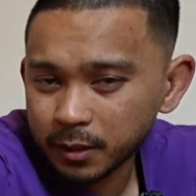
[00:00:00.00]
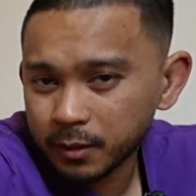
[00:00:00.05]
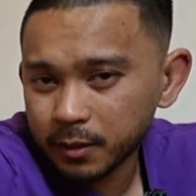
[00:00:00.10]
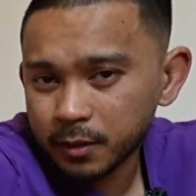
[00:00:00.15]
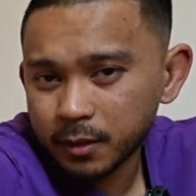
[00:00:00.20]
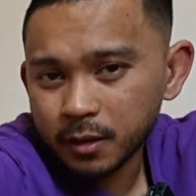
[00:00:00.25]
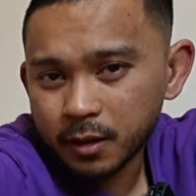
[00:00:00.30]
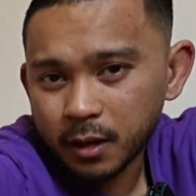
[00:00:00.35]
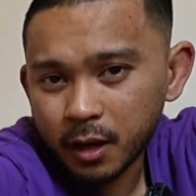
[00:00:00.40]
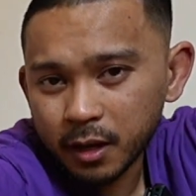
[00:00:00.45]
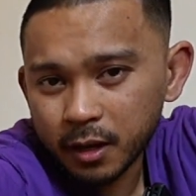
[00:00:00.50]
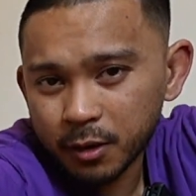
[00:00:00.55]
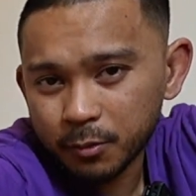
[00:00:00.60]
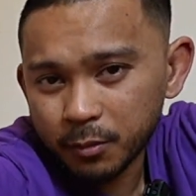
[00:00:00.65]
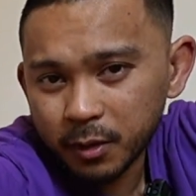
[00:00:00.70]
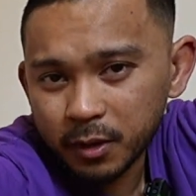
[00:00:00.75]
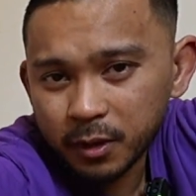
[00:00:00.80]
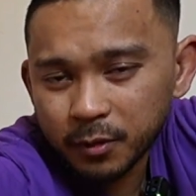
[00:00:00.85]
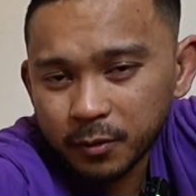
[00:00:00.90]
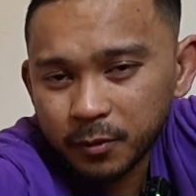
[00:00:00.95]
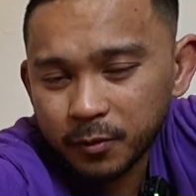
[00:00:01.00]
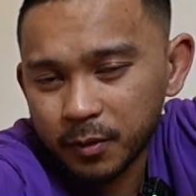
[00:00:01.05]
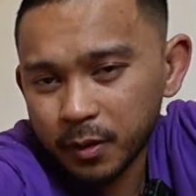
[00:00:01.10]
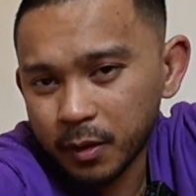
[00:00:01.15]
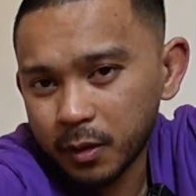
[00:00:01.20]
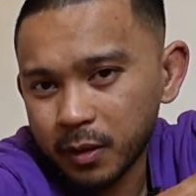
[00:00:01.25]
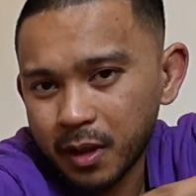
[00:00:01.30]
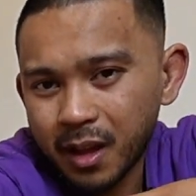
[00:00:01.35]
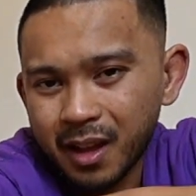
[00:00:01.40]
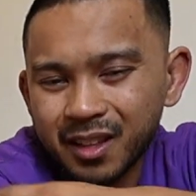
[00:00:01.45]
I can really
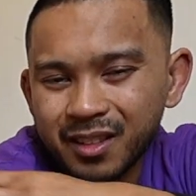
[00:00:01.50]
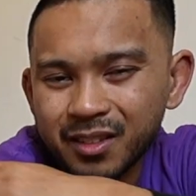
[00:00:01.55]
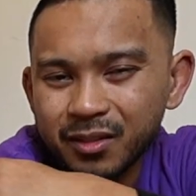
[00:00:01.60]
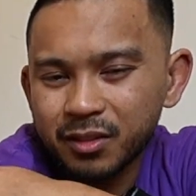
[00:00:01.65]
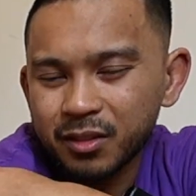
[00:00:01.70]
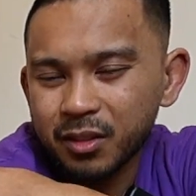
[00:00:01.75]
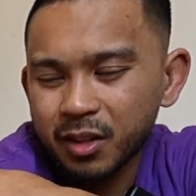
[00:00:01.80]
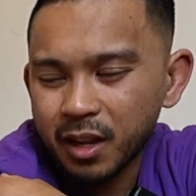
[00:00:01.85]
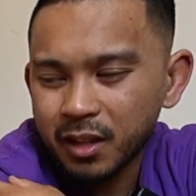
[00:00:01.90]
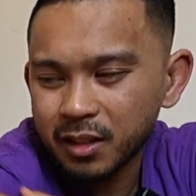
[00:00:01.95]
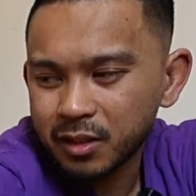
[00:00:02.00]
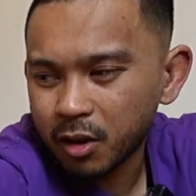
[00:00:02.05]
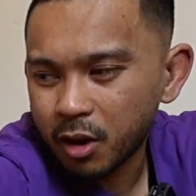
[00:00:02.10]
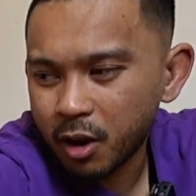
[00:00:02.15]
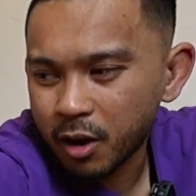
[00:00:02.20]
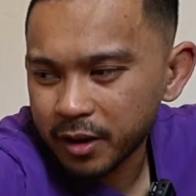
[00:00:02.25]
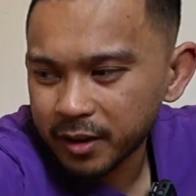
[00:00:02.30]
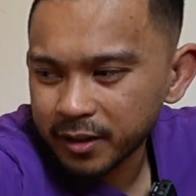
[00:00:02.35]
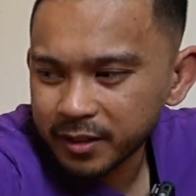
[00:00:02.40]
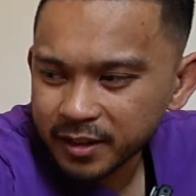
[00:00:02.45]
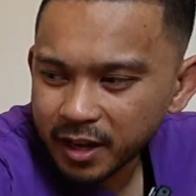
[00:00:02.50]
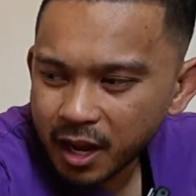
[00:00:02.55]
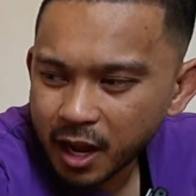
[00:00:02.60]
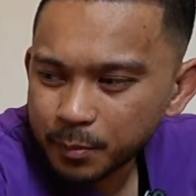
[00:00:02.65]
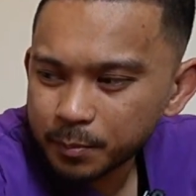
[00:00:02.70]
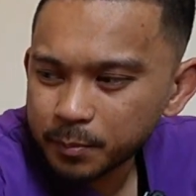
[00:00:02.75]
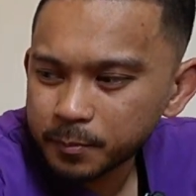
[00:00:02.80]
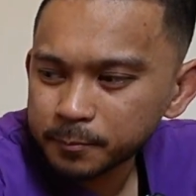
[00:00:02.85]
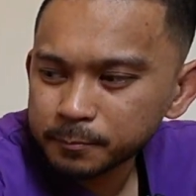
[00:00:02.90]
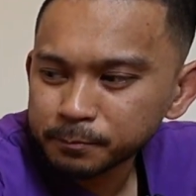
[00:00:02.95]
feel that it tightens
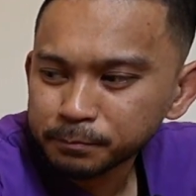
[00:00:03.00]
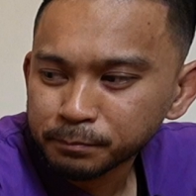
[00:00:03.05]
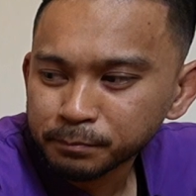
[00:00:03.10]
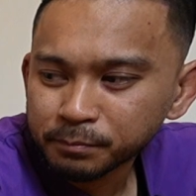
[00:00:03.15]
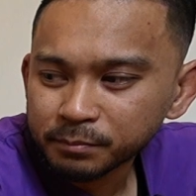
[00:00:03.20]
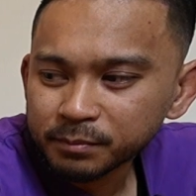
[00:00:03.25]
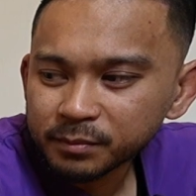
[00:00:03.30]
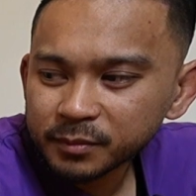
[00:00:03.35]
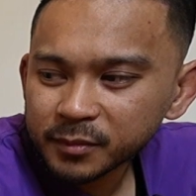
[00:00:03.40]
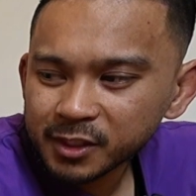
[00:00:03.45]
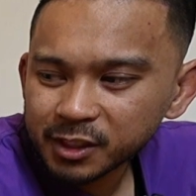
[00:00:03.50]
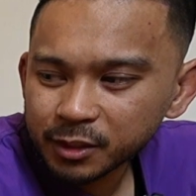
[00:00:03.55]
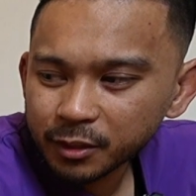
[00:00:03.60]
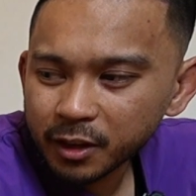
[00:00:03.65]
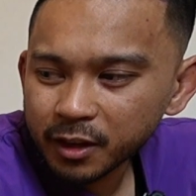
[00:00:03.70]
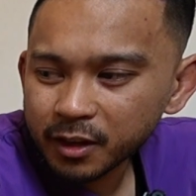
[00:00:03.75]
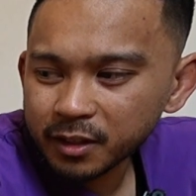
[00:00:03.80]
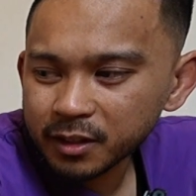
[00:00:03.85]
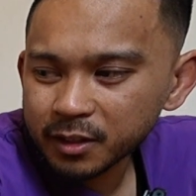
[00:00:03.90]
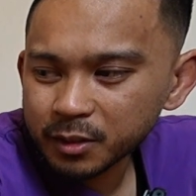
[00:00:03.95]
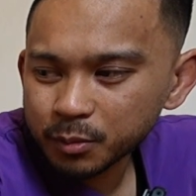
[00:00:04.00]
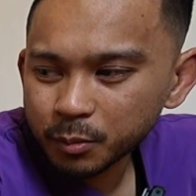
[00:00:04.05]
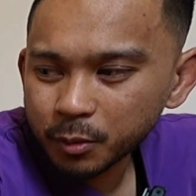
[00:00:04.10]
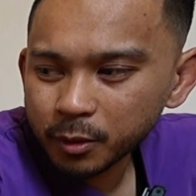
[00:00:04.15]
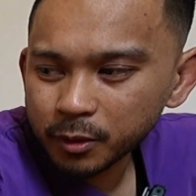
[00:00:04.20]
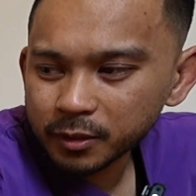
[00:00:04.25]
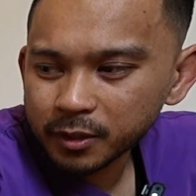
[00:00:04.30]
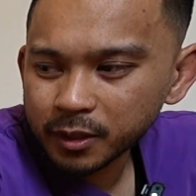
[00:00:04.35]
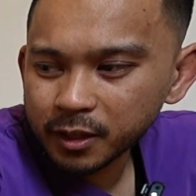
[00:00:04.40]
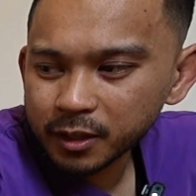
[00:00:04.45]
up. So getting this
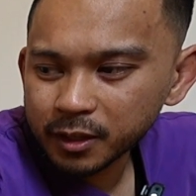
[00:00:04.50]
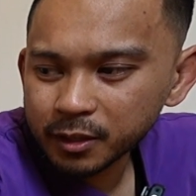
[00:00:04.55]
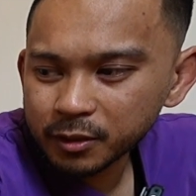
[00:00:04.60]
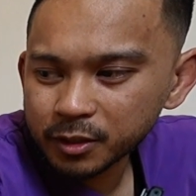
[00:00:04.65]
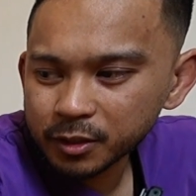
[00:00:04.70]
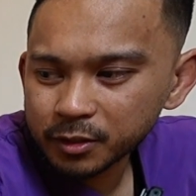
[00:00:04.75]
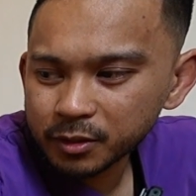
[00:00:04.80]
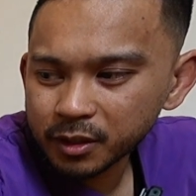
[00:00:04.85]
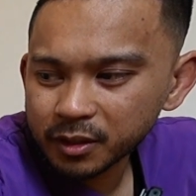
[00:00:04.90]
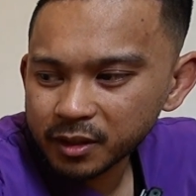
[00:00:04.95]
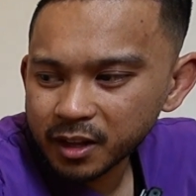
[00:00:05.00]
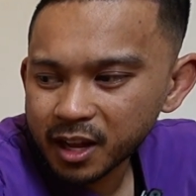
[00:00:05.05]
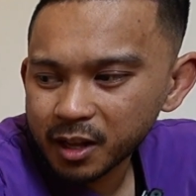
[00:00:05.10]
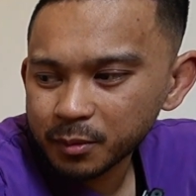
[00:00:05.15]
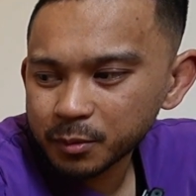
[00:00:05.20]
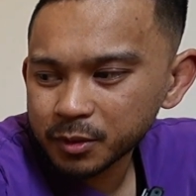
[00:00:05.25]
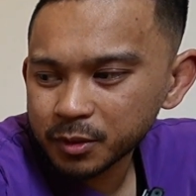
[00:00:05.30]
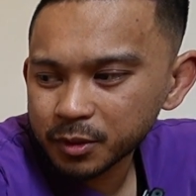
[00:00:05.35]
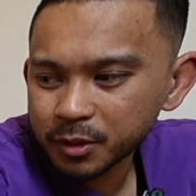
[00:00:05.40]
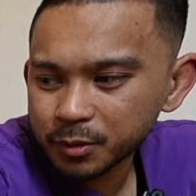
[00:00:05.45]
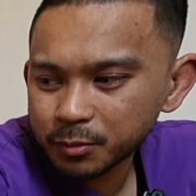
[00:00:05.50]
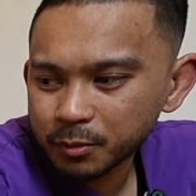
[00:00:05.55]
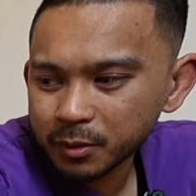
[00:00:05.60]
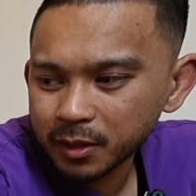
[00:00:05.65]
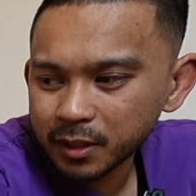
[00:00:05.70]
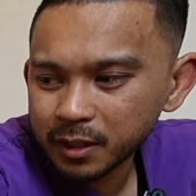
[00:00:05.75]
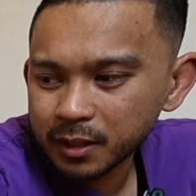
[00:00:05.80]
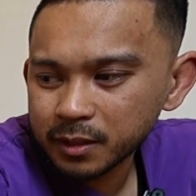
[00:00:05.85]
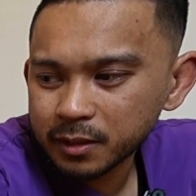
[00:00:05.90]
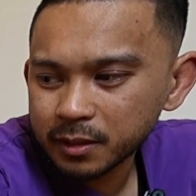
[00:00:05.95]
work done, it helps just
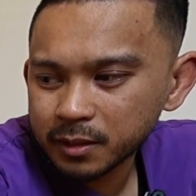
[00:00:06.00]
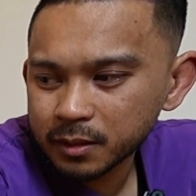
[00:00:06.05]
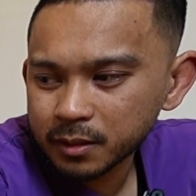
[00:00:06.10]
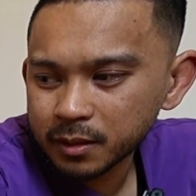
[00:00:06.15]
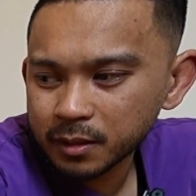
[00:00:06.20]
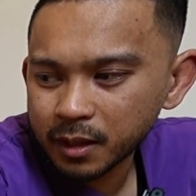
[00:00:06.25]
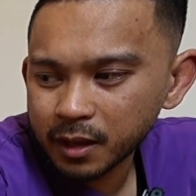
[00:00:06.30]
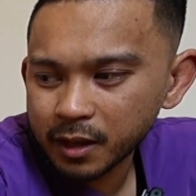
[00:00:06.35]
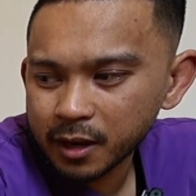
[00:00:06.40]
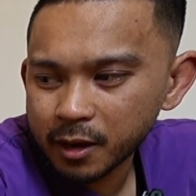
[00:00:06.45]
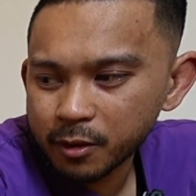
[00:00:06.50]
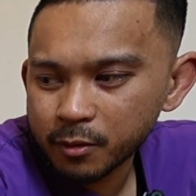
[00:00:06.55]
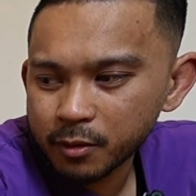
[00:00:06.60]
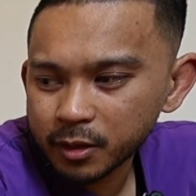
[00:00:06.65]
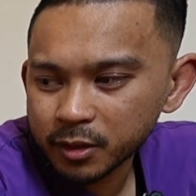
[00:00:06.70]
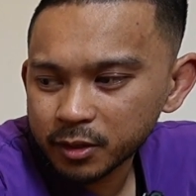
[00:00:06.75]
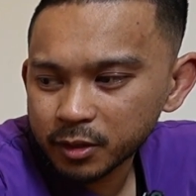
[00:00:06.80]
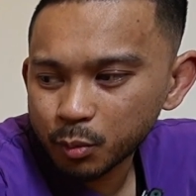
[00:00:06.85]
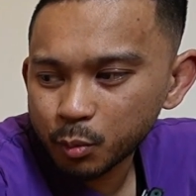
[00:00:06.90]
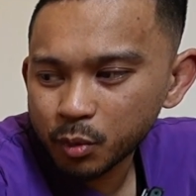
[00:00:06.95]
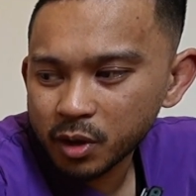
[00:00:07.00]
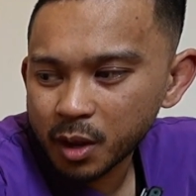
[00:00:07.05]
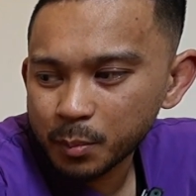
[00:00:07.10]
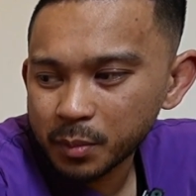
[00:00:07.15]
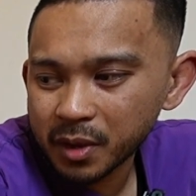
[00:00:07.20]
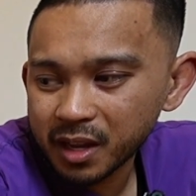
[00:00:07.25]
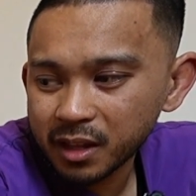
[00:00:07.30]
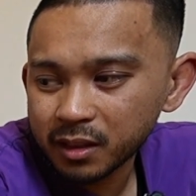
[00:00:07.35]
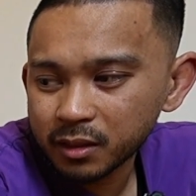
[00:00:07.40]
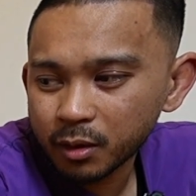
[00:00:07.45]
release that area. So when I'm
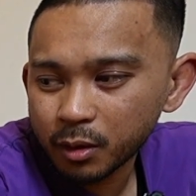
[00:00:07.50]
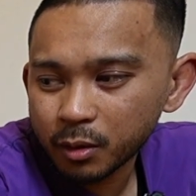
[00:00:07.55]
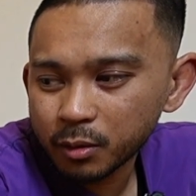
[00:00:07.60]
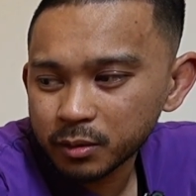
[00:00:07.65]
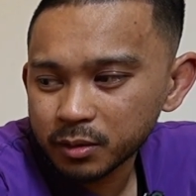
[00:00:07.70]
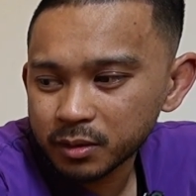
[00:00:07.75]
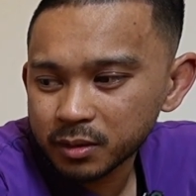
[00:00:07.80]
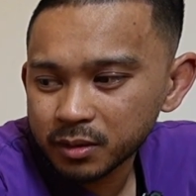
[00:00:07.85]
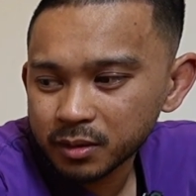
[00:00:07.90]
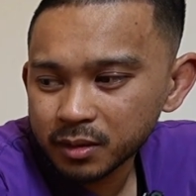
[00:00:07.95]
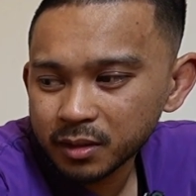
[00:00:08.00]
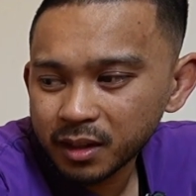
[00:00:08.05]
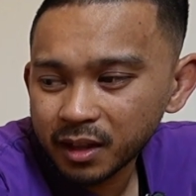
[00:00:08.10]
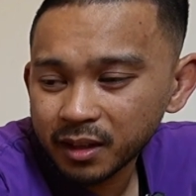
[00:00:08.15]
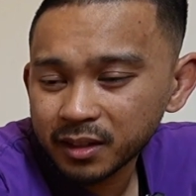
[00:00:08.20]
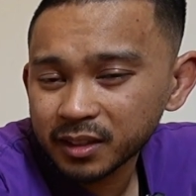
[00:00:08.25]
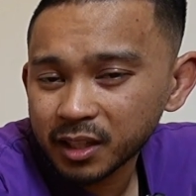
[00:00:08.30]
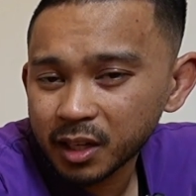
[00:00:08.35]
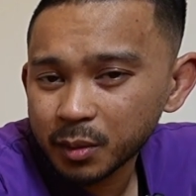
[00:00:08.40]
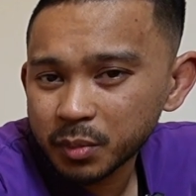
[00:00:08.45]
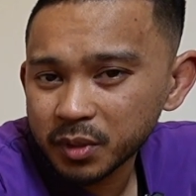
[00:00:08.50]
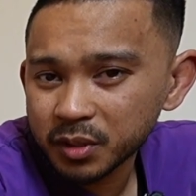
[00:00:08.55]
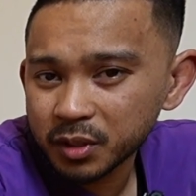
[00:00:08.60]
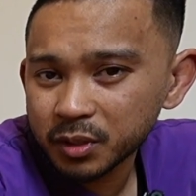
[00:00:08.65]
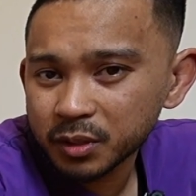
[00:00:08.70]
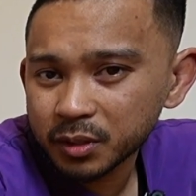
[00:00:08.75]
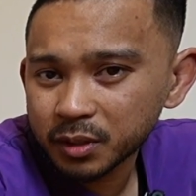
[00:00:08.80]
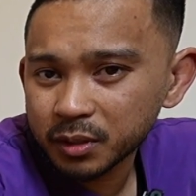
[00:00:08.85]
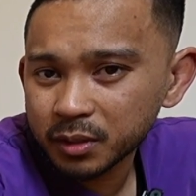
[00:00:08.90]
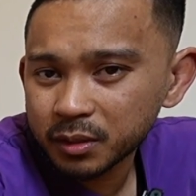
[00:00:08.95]
in those extended
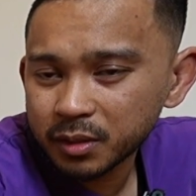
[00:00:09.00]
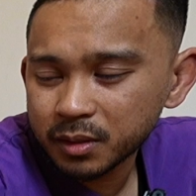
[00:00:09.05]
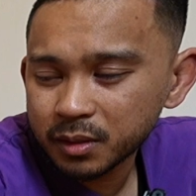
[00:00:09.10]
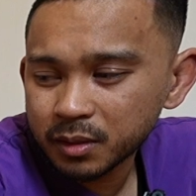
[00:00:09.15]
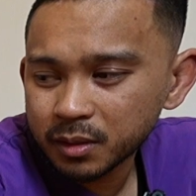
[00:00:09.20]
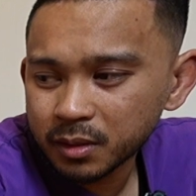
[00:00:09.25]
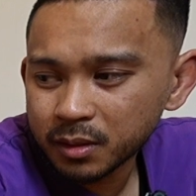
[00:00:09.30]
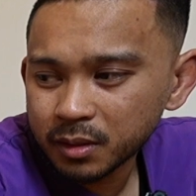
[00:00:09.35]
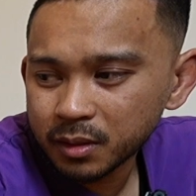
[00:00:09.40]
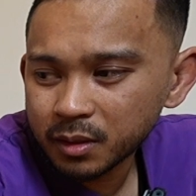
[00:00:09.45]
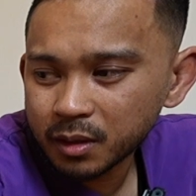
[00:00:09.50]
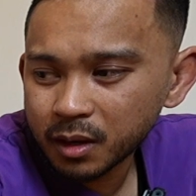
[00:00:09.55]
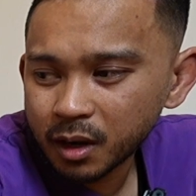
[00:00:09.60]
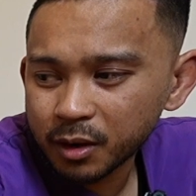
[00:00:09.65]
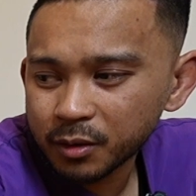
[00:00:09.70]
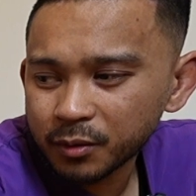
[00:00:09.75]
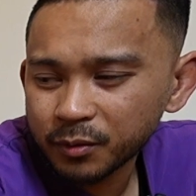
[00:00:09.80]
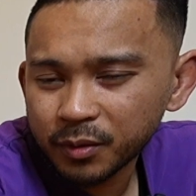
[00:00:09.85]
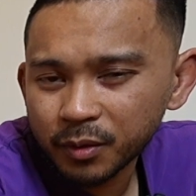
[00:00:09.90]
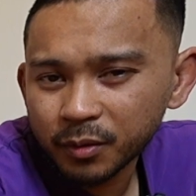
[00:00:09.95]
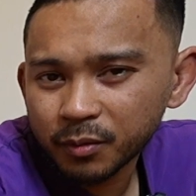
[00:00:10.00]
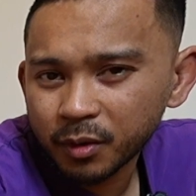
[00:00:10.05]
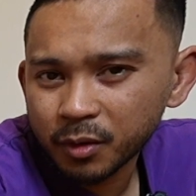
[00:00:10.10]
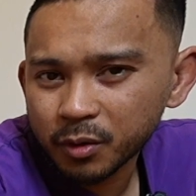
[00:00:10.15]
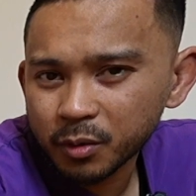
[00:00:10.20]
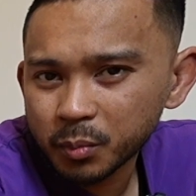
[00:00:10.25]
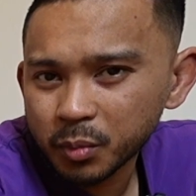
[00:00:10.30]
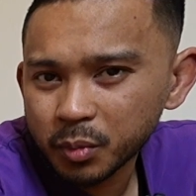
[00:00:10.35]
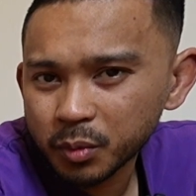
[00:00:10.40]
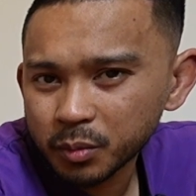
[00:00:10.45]
positions, I don't feel
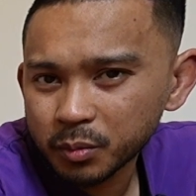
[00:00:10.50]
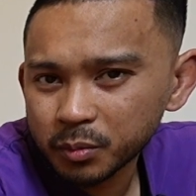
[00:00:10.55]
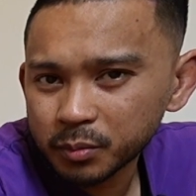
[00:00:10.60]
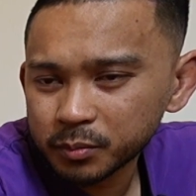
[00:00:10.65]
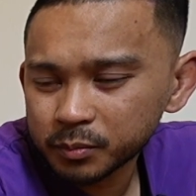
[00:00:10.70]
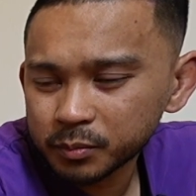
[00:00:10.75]
vulnerable.